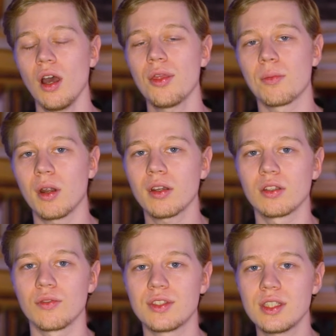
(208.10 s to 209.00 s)
on the market
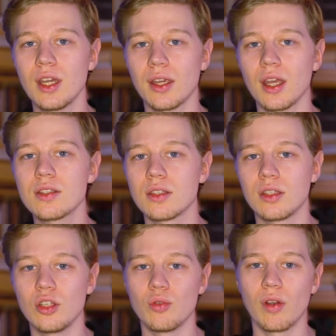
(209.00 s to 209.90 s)
of CIS and
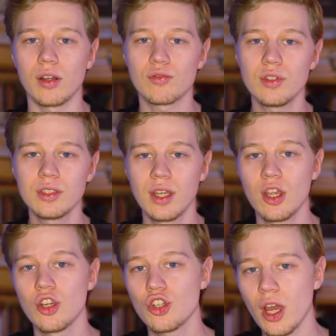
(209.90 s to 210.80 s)
EU countries,
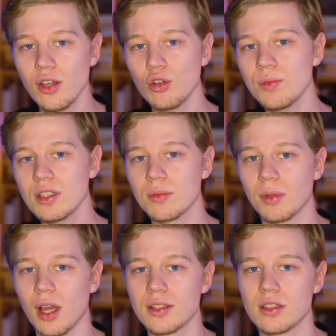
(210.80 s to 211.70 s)
Xiaomi
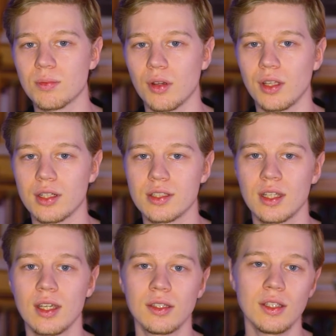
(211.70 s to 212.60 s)
supplies its products,
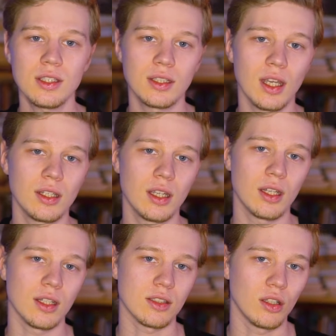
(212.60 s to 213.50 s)
designating it
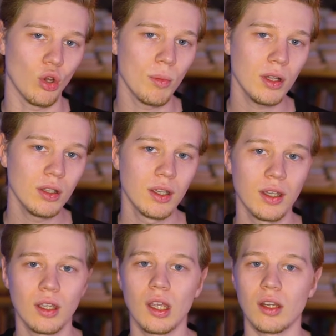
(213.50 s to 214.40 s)
as global.
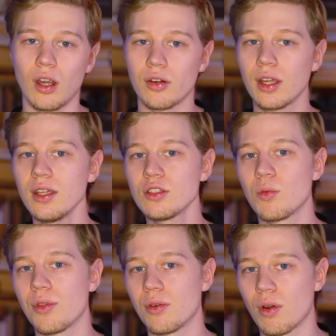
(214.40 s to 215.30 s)
In our case,
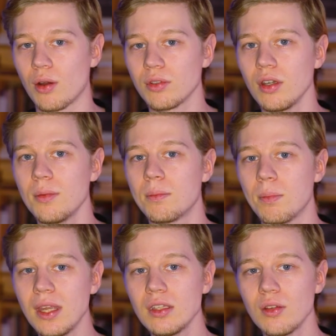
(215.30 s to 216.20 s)
with the router,
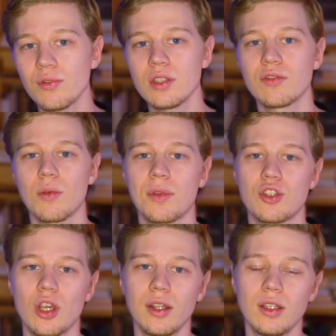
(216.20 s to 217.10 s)
main difference from the
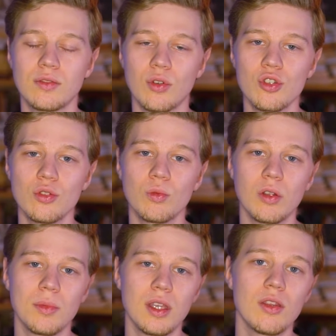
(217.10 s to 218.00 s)
Chinese version will
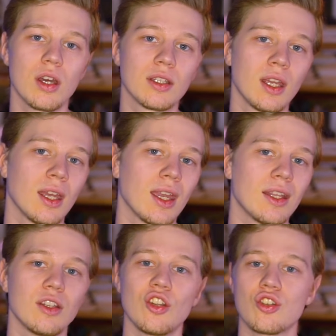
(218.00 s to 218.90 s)
be that,
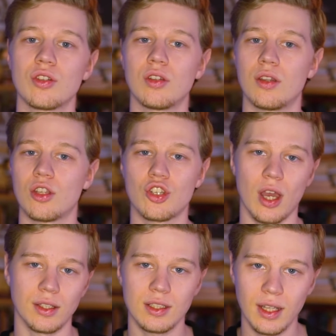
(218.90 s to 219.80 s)
in addition to the
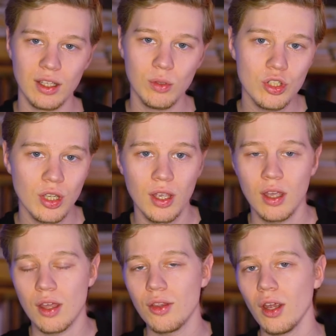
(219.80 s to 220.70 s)
Chinese language,
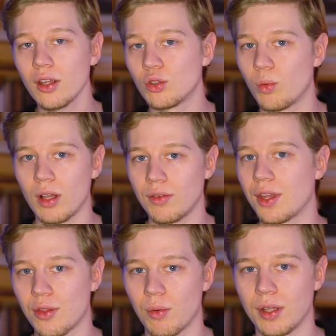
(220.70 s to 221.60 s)
there are 12
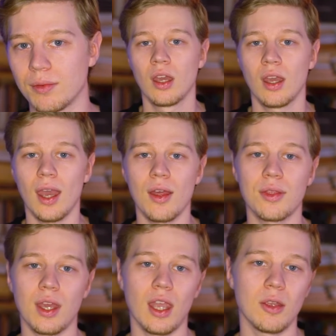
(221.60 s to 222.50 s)
another one, and
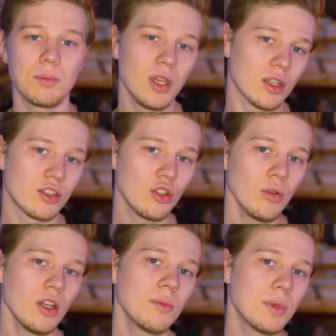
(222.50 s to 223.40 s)
a
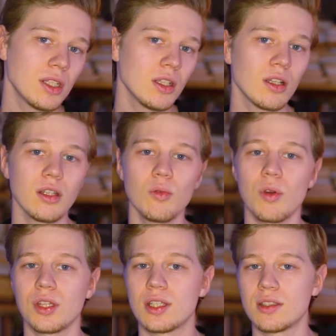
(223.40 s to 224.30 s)
PSU immediately with
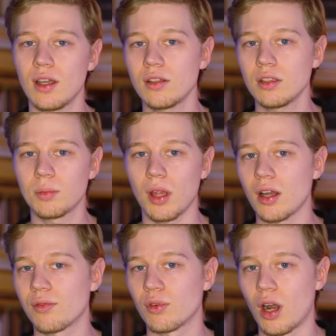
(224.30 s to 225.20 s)
a standard plug
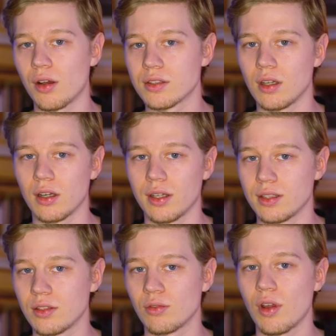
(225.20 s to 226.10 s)
for our
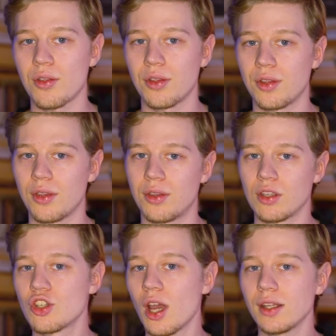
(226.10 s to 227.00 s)
sockets, rather than the
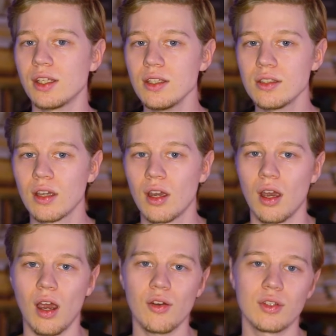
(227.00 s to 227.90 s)
Chinese
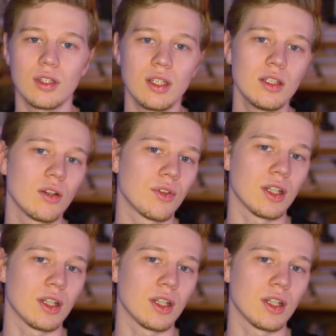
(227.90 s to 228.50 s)
are in need of an